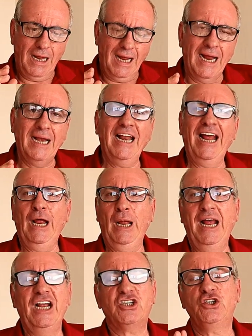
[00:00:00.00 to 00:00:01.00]
And
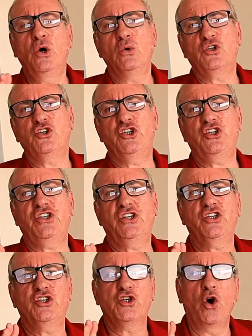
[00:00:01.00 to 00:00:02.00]
it, it's not just
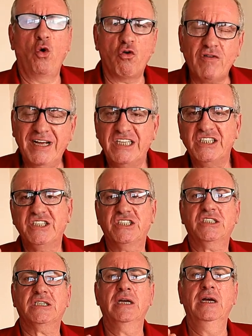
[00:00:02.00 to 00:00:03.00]

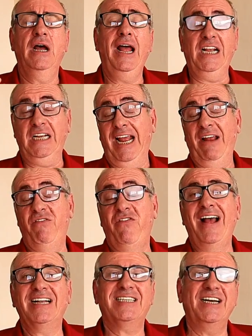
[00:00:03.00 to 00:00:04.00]
tourists. It, in
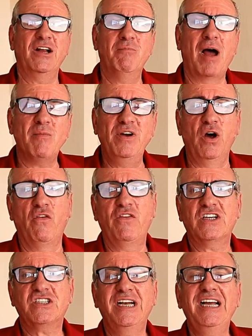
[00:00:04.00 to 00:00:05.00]
fact, at the moment,
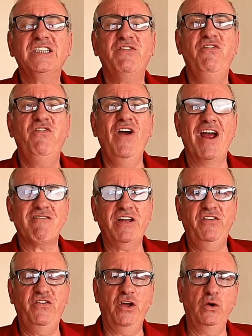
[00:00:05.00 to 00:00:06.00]
obviously, it's
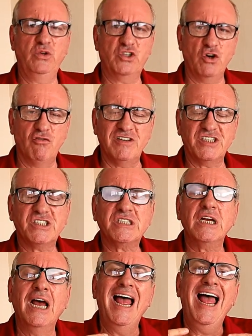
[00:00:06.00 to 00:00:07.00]
very few
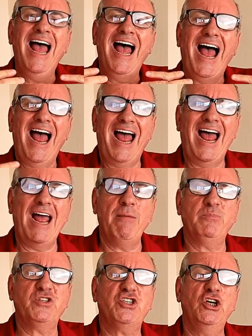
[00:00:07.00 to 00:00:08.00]
tourists.
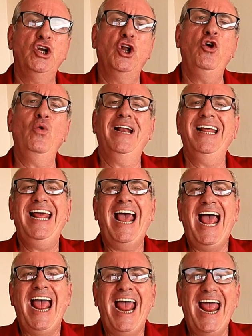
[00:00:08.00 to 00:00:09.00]

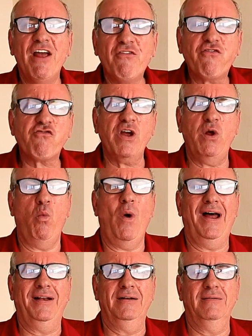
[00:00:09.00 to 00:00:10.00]
Absolutely
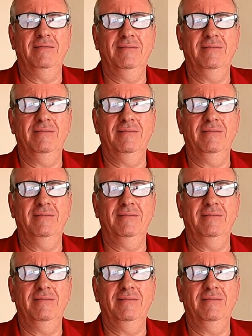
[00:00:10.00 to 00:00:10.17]
everyone,